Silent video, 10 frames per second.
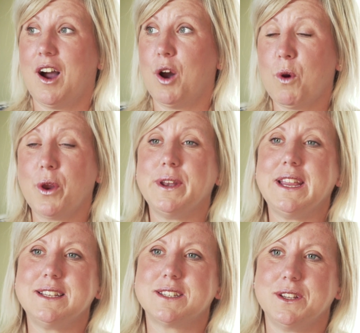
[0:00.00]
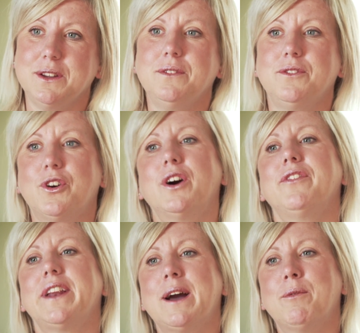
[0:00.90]
I won't need to
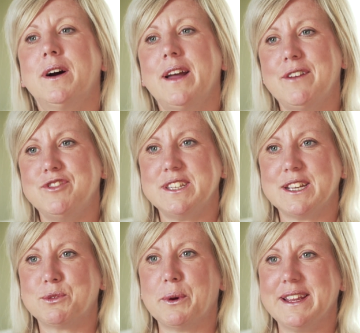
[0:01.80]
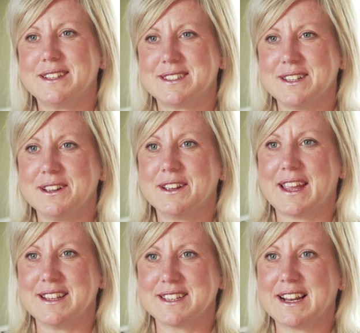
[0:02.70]
drive an hour every 6 weeks to
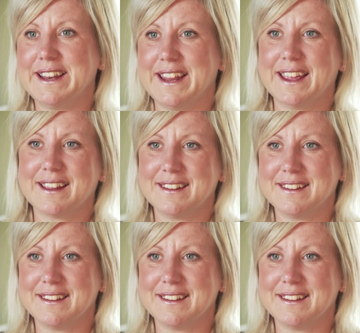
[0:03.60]
get to clinic.